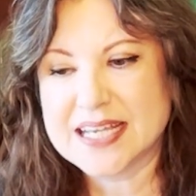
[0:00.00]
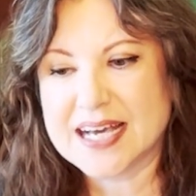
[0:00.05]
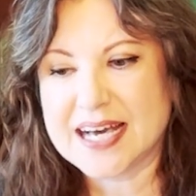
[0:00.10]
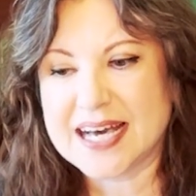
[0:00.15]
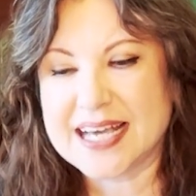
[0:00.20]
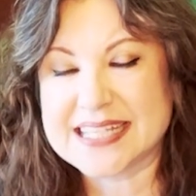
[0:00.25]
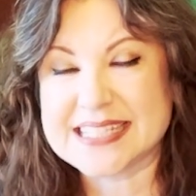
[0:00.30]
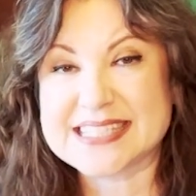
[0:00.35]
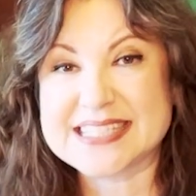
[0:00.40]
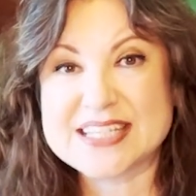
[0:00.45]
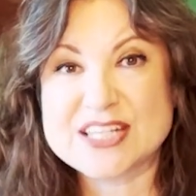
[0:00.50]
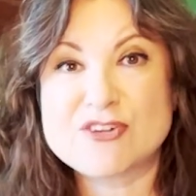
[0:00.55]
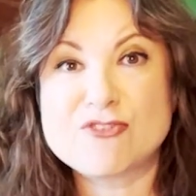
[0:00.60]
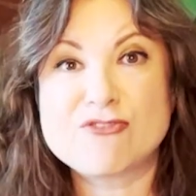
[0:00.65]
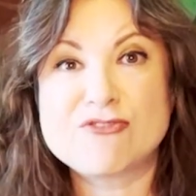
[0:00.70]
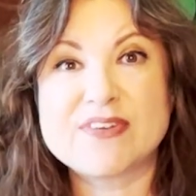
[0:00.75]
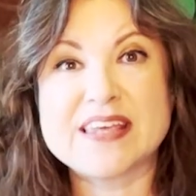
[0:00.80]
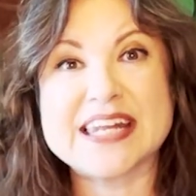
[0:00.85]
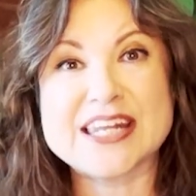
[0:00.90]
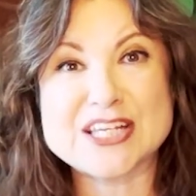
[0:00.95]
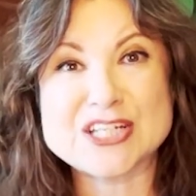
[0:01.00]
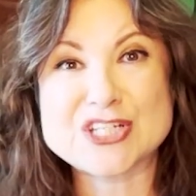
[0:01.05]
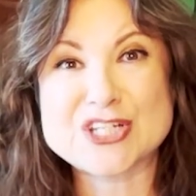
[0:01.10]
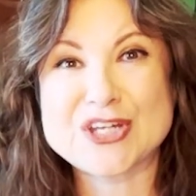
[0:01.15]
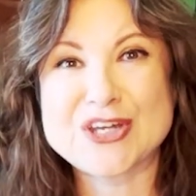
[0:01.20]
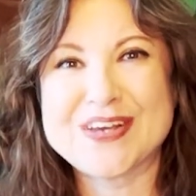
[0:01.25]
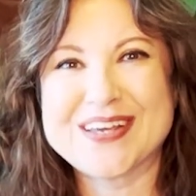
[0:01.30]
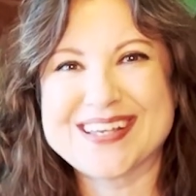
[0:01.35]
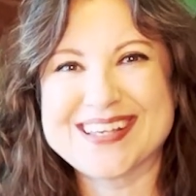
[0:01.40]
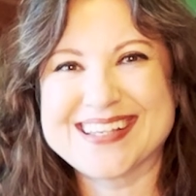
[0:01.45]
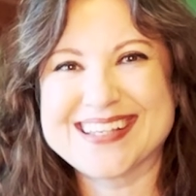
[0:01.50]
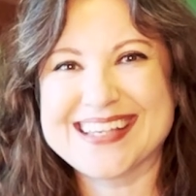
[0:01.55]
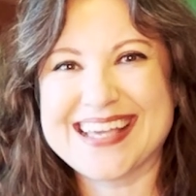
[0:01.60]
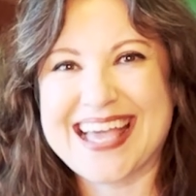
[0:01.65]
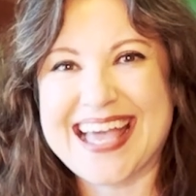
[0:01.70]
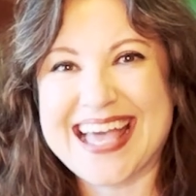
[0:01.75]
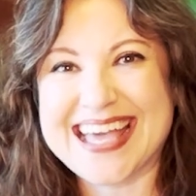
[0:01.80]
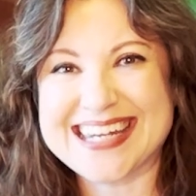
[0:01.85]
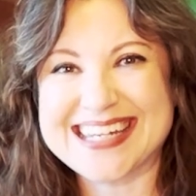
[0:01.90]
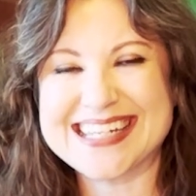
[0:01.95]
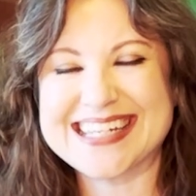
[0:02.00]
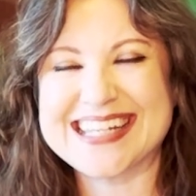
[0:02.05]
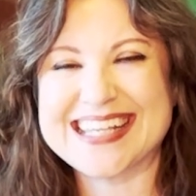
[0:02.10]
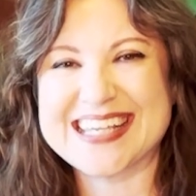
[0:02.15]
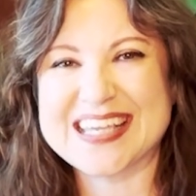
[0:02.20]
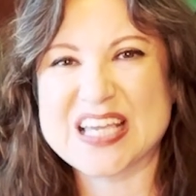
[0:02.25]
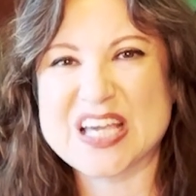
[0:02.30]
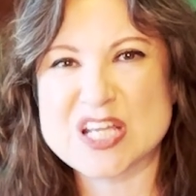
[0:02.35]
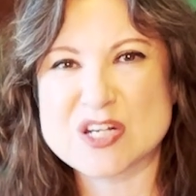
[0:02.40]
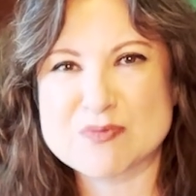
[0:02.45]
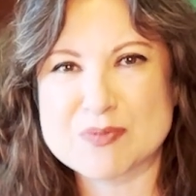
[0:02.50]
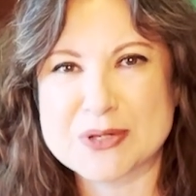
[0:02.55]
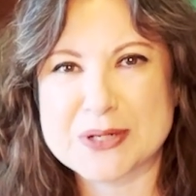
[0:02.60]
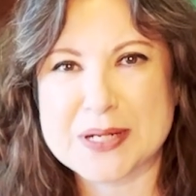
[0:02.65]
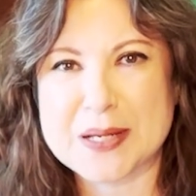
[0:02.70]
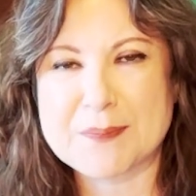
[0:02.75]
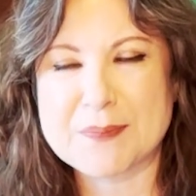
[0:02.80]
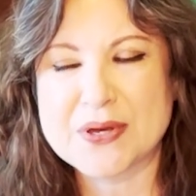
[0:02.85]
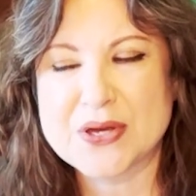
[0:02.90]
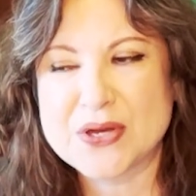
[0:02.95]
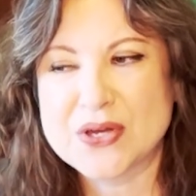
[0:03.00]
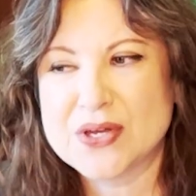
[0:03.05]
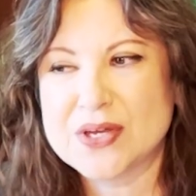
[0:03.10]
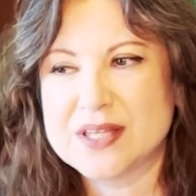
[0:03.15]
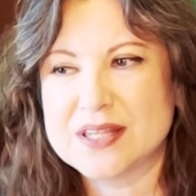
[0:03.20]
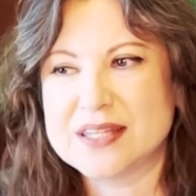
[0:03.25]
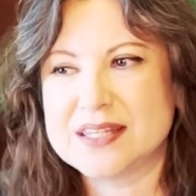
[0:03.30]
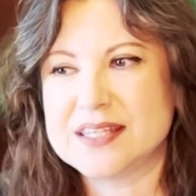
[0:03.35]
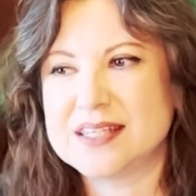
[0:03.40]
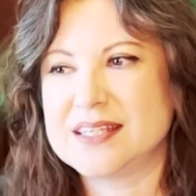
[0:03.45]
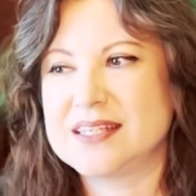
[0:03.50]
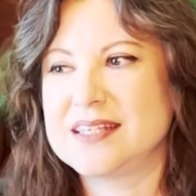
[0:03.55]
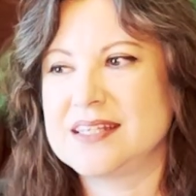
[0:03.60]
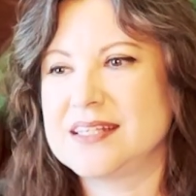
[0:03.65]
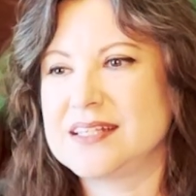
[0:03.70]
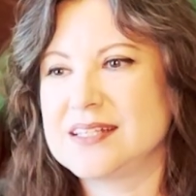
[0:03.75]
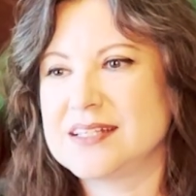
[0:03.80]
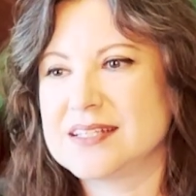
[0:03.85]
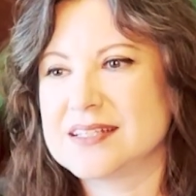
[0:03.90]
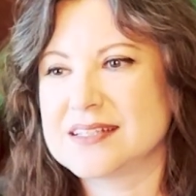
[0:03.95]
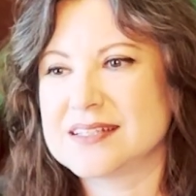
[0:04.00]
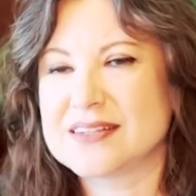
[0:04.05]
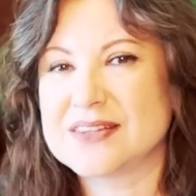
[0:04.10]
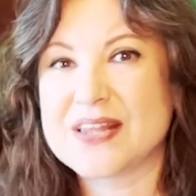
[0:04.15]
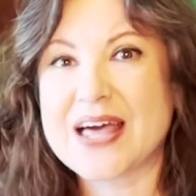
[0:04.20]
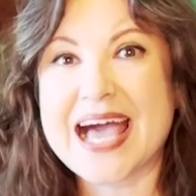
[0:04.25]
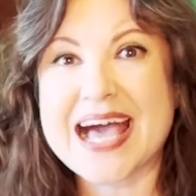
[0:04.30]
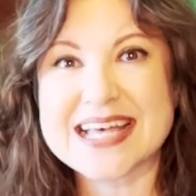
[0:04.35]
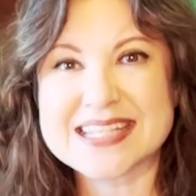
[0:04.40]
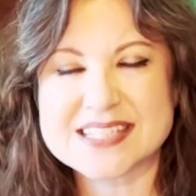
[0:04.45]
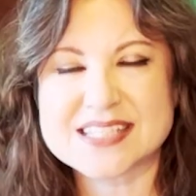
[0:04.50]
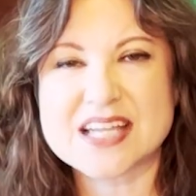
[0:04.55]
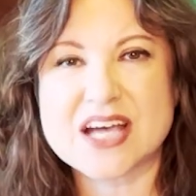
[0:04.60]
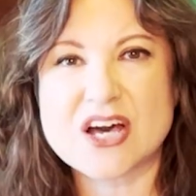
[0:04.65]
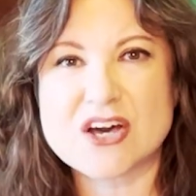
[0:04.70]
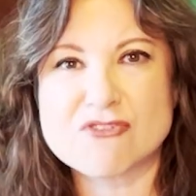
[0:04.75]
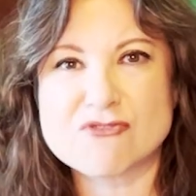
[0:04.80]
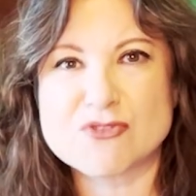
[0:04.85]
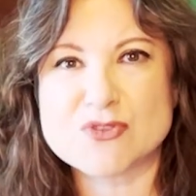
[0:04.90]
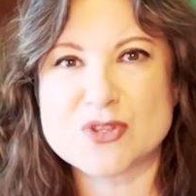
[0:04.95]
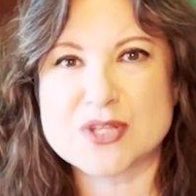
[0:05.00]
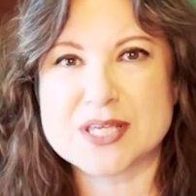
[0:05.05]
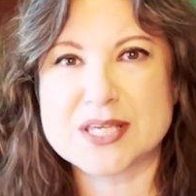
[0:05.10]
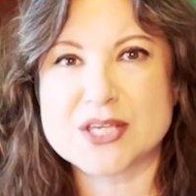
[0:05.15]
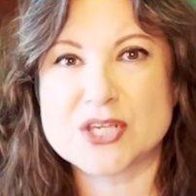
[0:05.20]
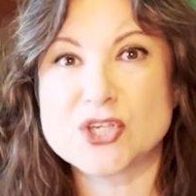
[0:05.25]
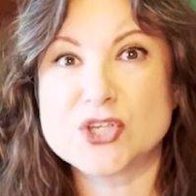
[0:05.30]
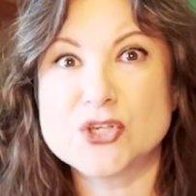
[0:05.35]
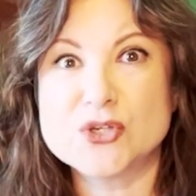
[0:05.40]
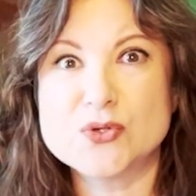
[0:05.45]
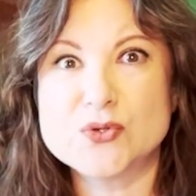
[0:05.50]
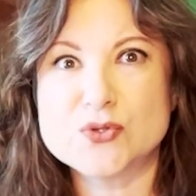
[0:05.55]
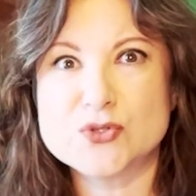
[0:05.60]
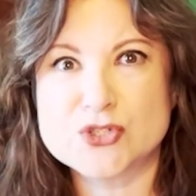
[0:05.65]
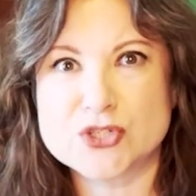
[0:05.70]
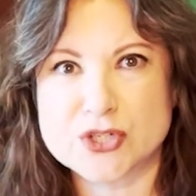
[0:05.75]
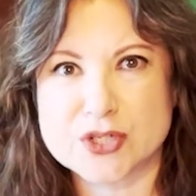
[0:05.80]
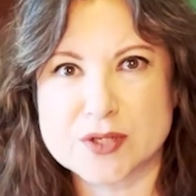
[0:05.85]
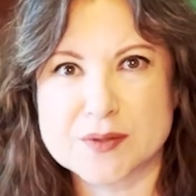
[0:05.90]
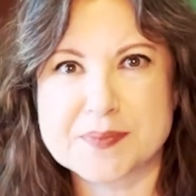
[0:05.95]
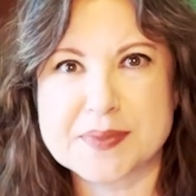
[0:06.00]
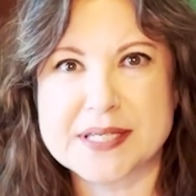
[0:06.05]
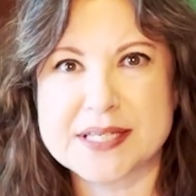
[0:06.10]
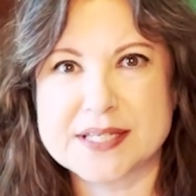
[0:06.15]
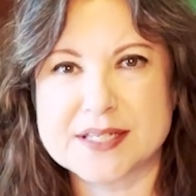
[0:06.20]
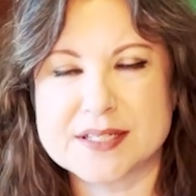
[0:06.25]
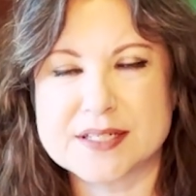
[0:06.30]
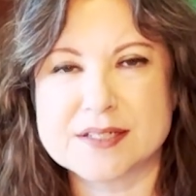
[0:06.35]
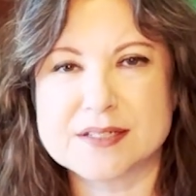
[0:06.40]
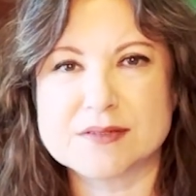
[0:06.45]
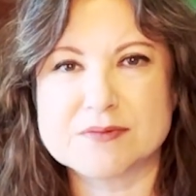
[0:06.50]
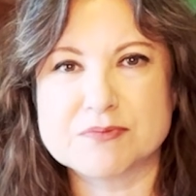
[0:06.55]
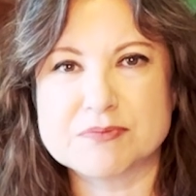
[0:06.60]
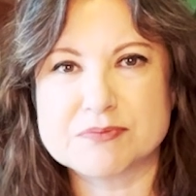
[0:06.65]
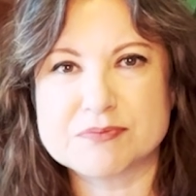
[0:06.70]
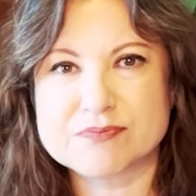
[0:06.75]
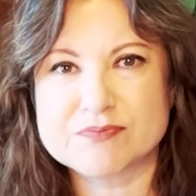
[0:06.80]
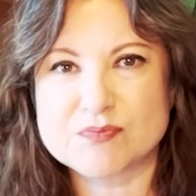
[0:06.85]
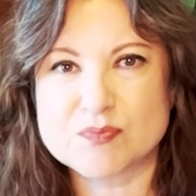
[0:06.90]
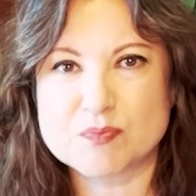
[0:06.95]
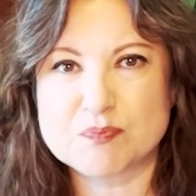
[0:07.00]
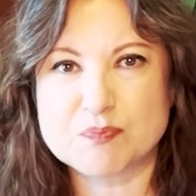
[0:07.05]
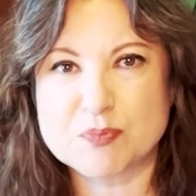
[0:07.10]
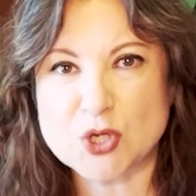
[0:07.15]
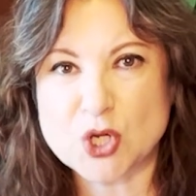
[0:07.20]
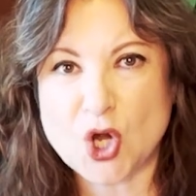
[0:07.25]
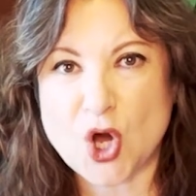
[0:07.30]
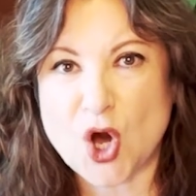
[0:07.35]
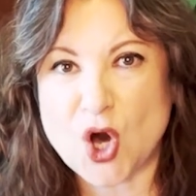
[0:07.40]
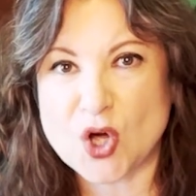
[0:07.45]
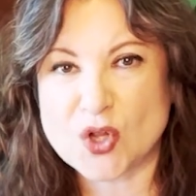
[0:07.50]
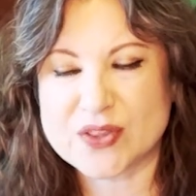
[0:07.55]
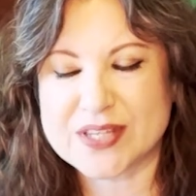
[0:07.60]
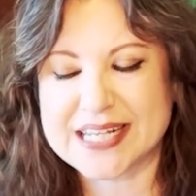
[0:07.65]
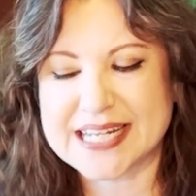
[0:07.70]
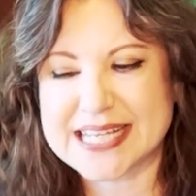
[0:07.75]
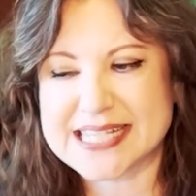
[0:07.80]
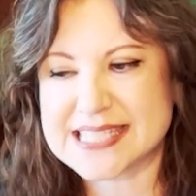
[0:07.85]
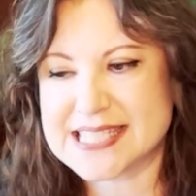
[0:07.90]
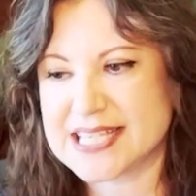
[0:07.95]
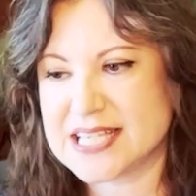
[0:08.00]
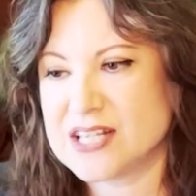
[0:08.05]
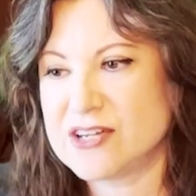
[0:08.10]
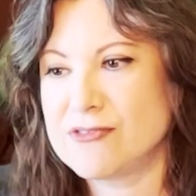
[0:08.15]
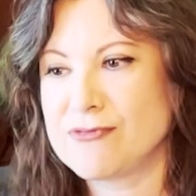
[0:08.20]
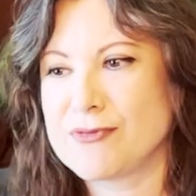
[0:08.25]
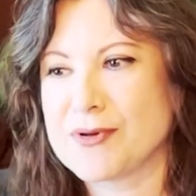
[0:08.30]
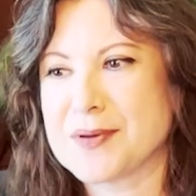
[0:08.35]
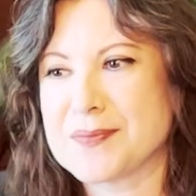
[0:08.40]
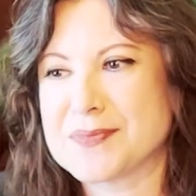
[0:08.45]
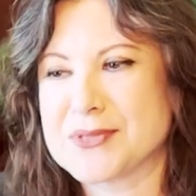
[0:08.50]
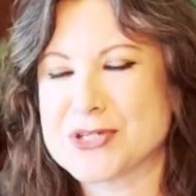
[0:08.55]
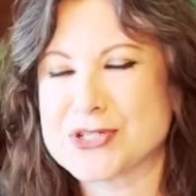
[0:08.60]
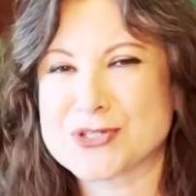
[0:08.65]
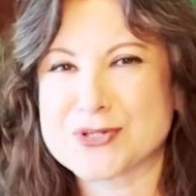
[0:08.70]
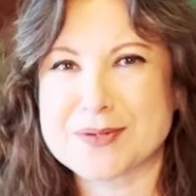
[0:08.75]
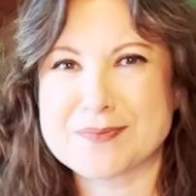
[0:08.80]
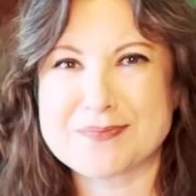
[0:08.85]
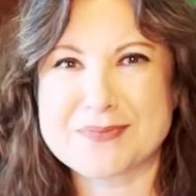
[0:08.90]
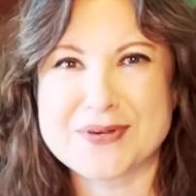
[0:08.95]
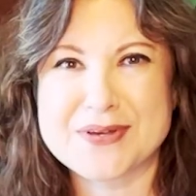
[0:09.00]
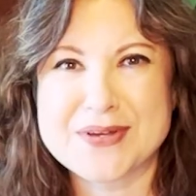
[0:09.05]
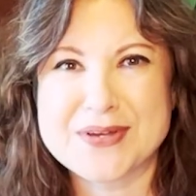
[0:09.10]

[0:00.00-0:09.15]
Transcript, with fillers: I did finish editing and put up the last of the huge European book haul that I did from the trip,